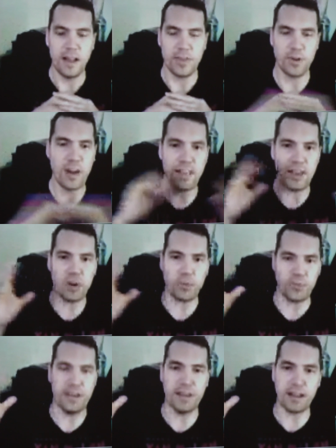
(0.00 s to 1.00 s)
They're not. They don't
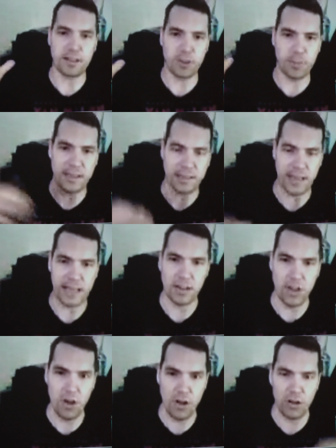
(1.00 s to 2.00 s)
feel like they're being led
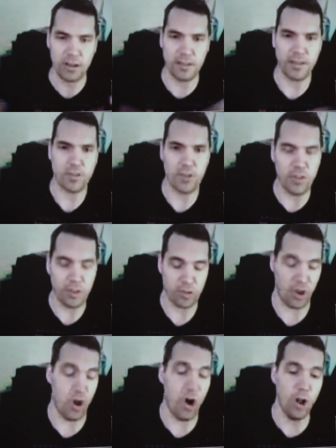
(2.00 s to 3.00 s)
along because there's there's
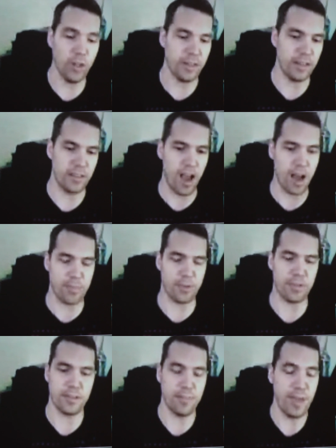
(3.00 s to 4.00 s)
right. all these
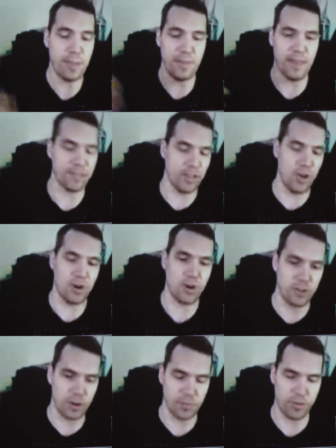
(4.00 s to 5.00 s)
options, and maybe they have longer
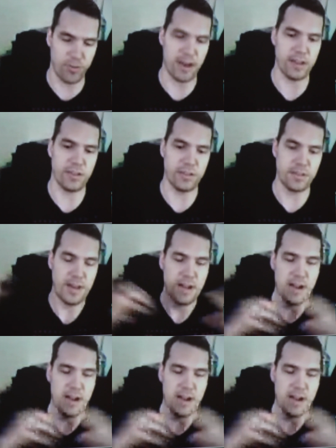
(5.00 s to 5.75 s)
term strategies,